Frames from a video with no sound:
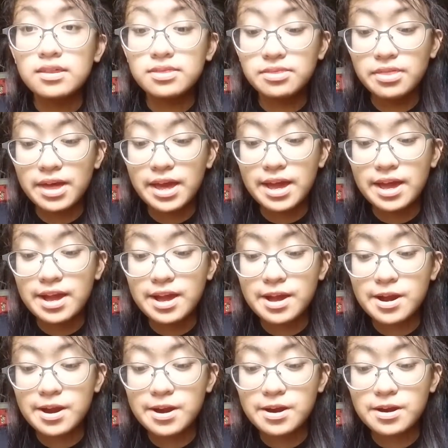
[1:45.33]

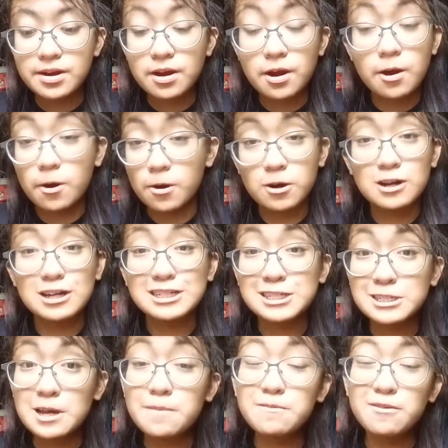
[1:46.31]
their or
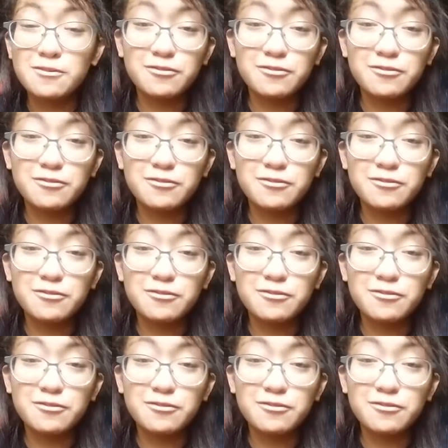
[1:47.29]
some